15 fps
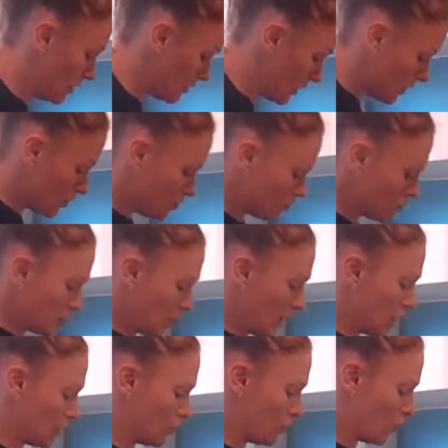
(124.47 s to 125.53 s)
I cooked the
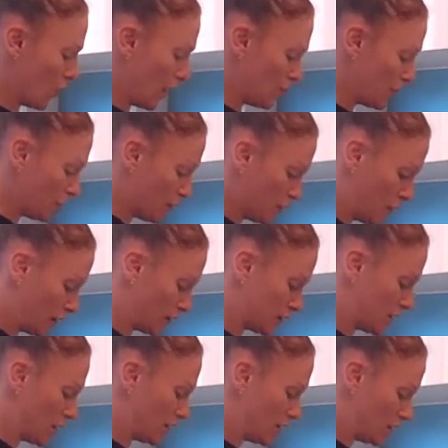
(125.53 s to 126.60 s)
bacon way before I
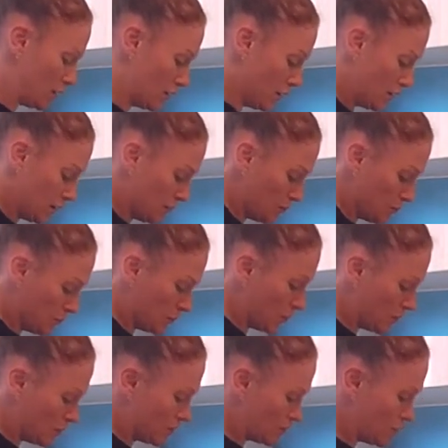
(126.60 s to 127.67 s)
started,
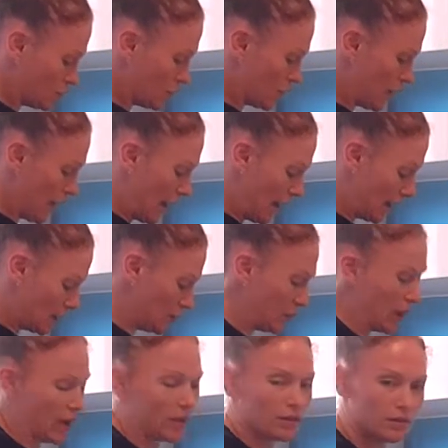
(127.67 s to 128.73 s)
because you want to add the
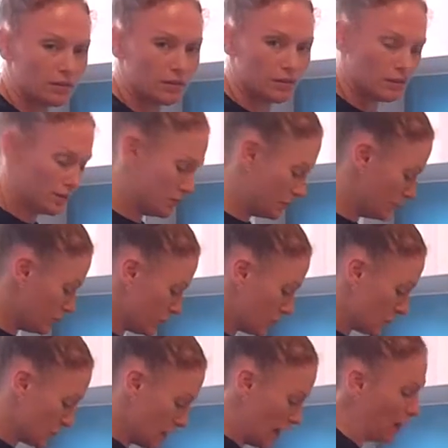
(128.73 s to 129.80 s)
bacon
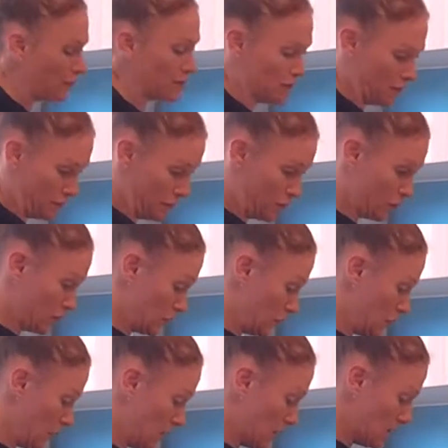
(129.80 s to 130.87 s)
after you've cooked
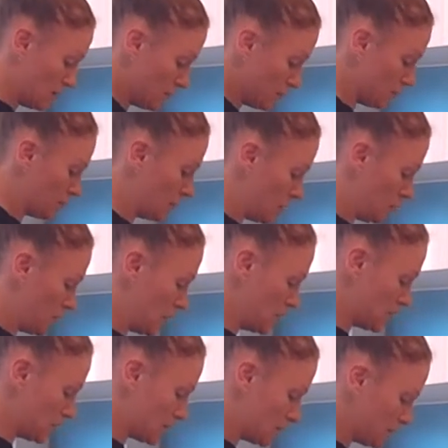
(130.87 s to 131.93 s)
the meat, the
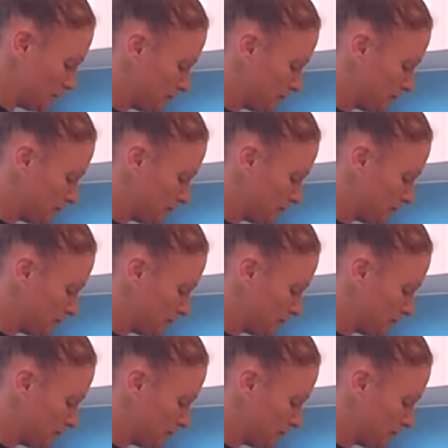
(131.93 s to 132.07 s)
mince.